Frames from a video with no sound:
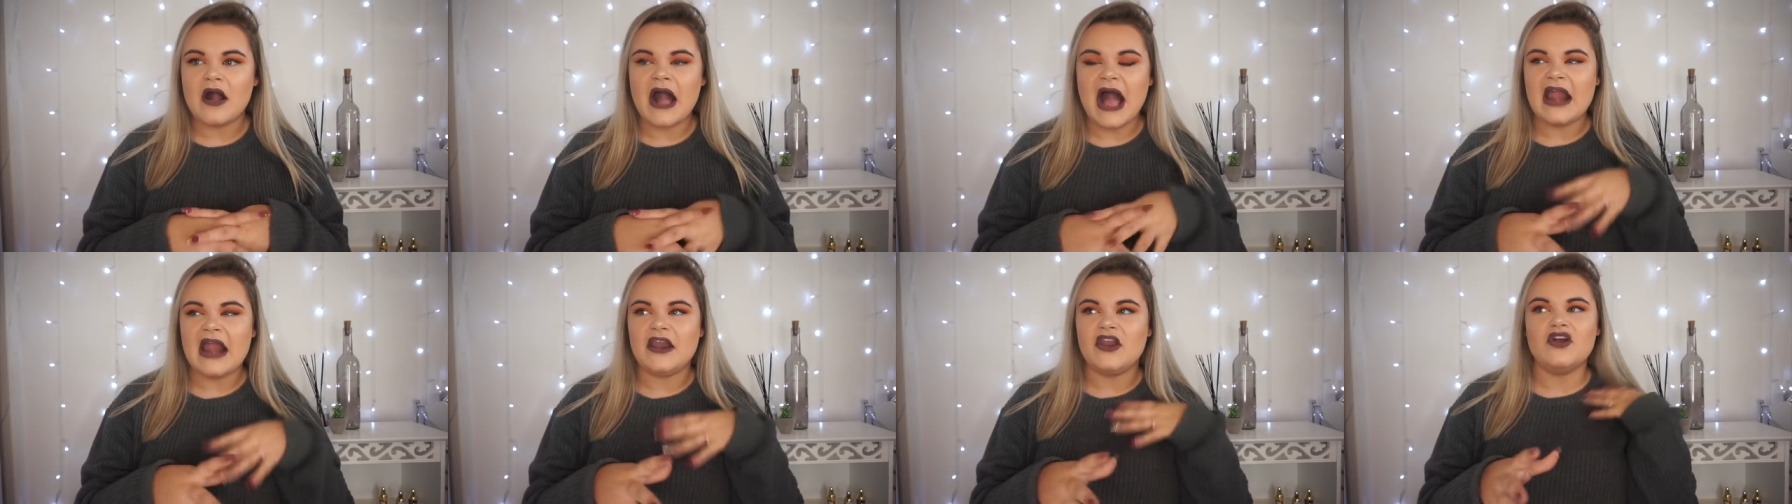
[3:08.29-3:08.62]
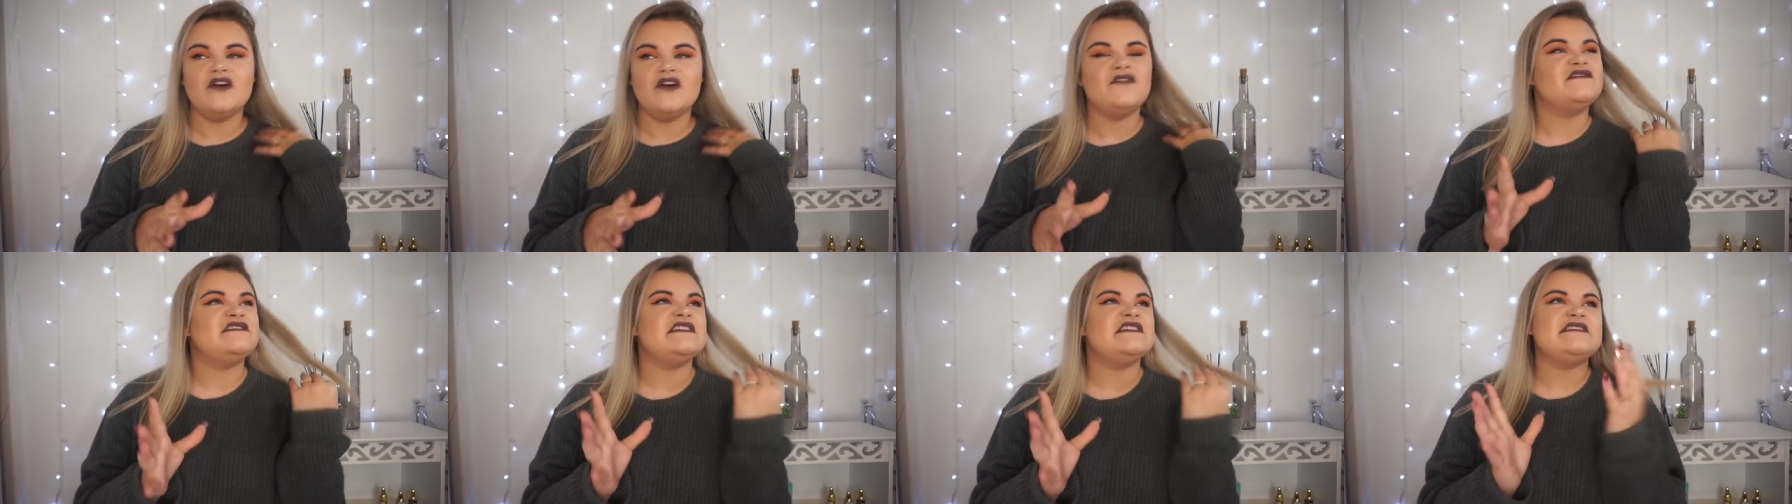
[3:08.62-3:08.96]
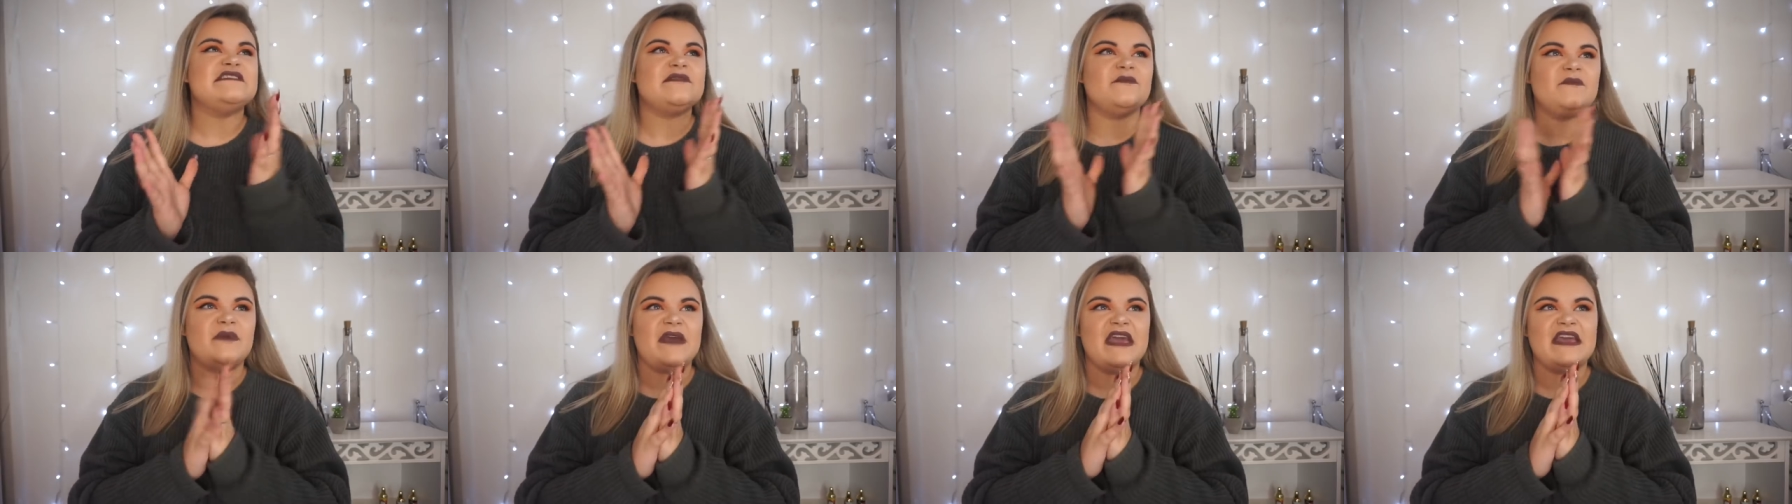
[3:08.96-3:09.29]
I loved it to
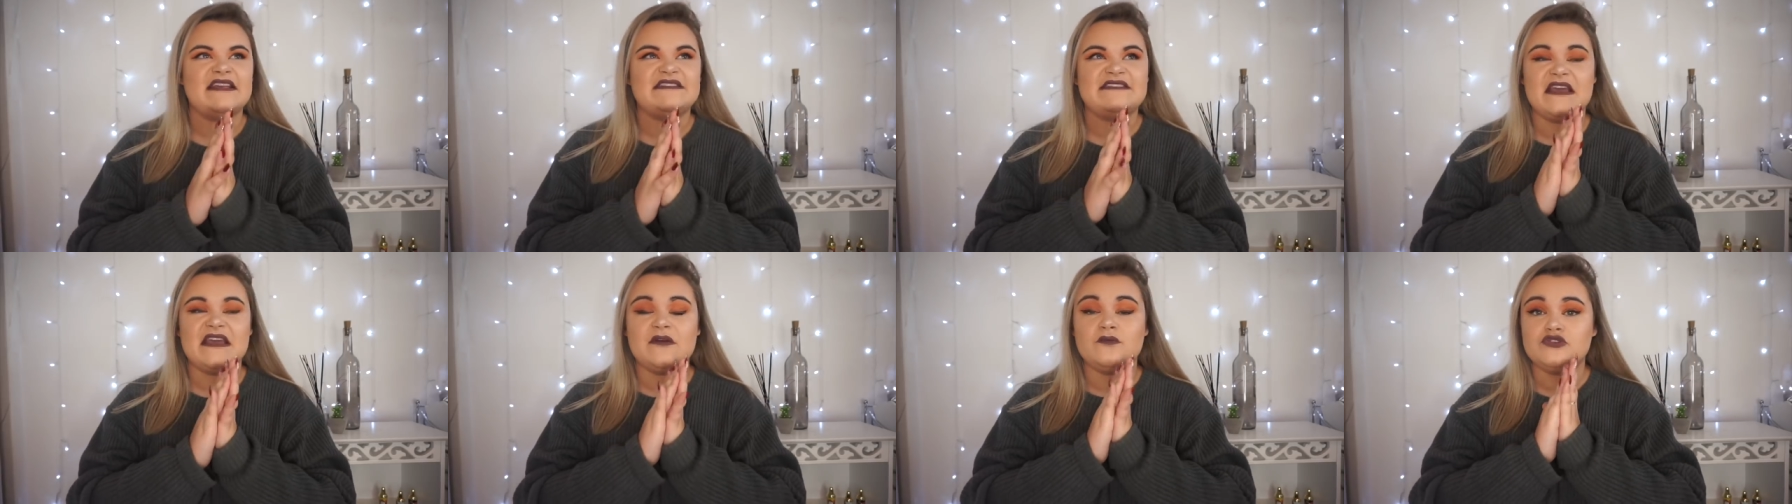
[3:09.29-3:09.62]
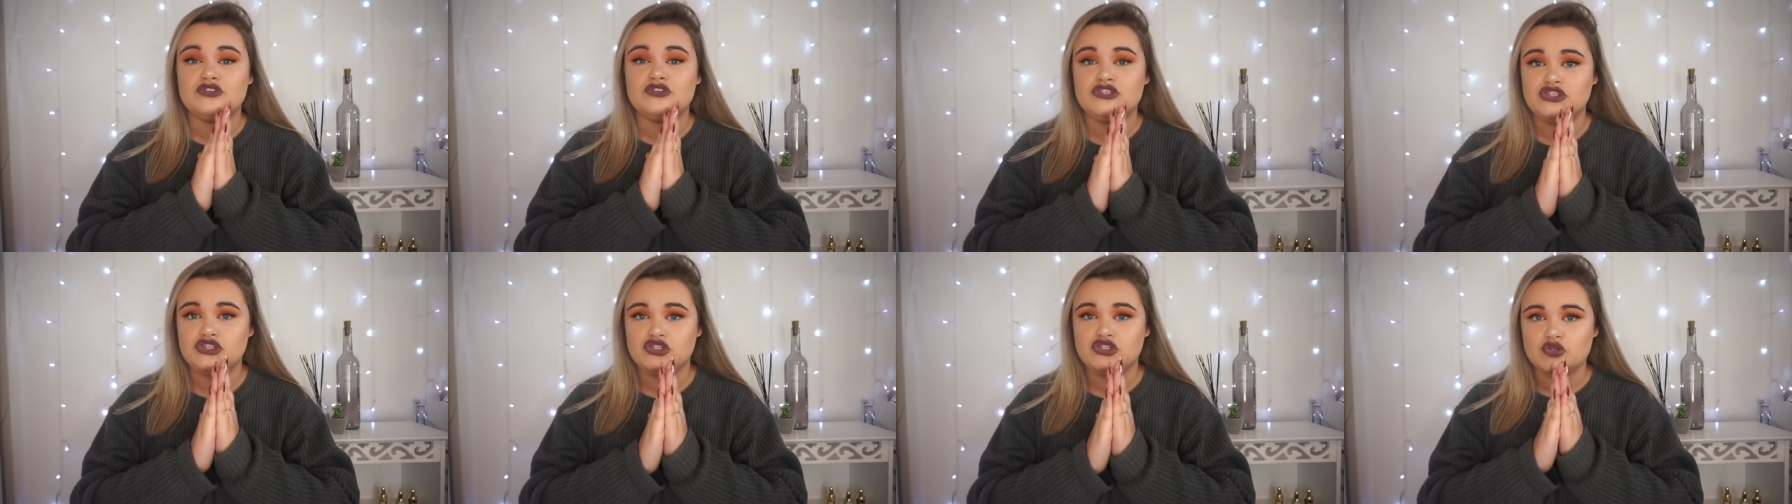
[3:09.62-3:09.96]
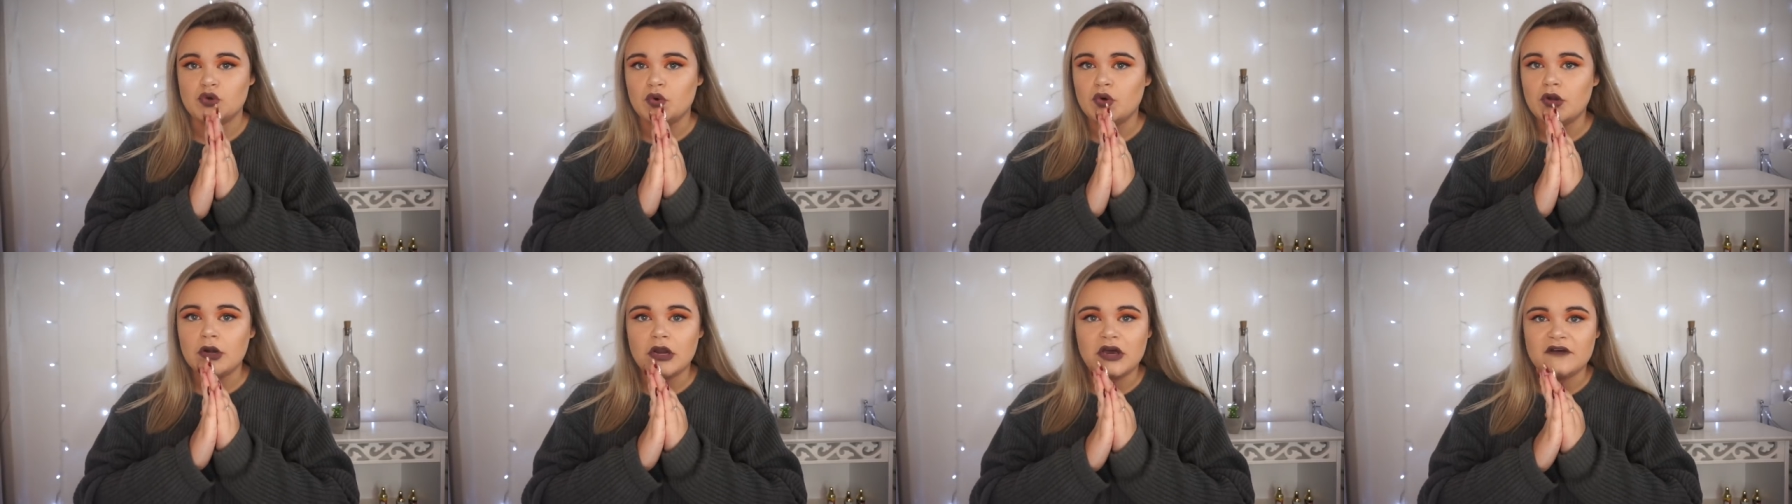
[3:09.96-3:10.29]
bits. It was so
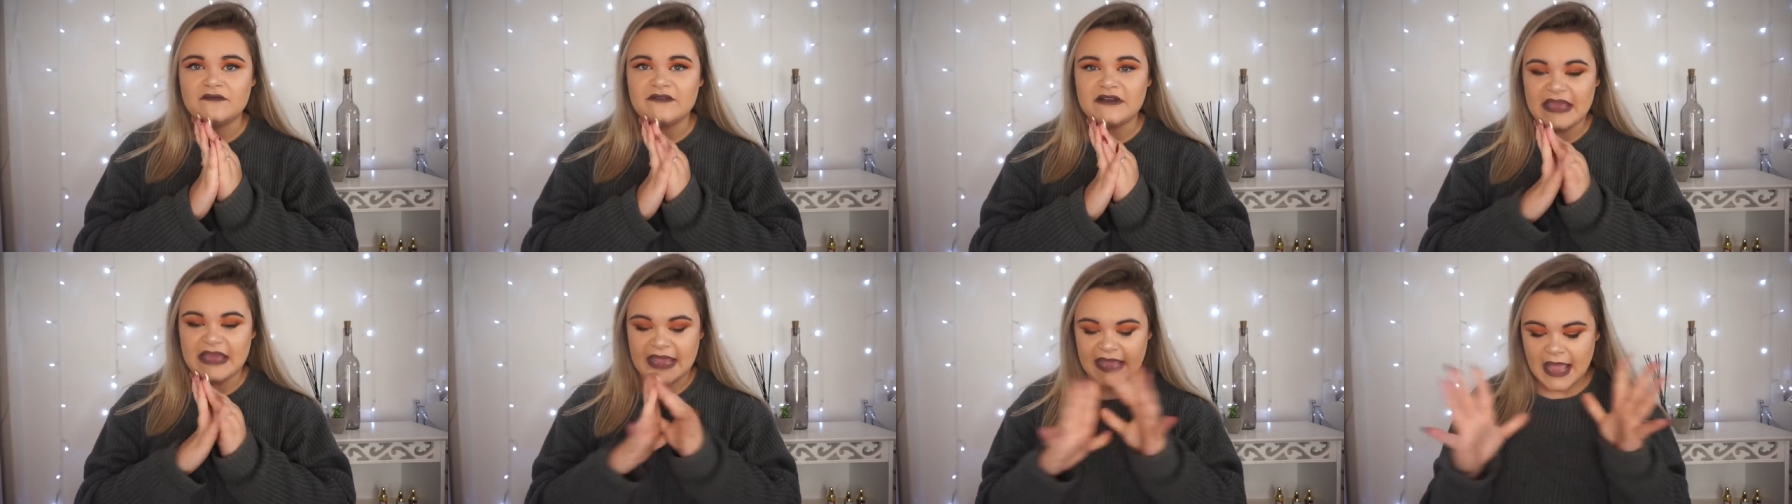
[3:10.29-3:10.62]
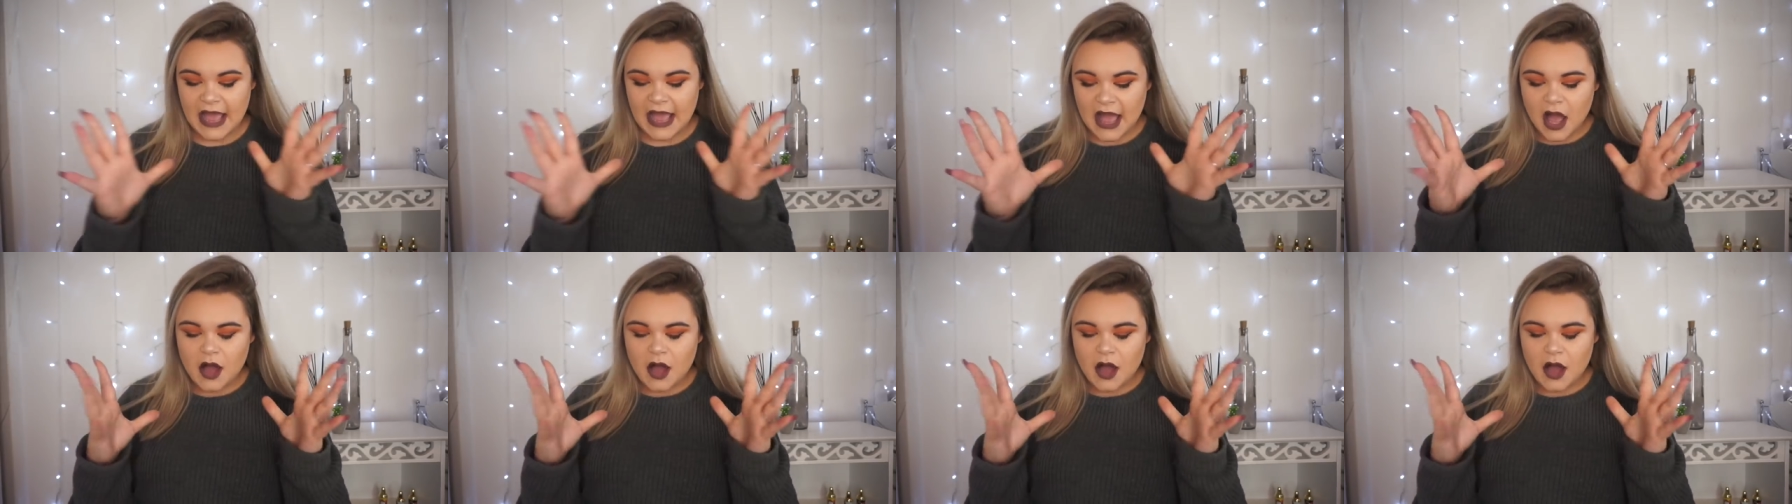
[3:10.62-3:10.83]
lovely,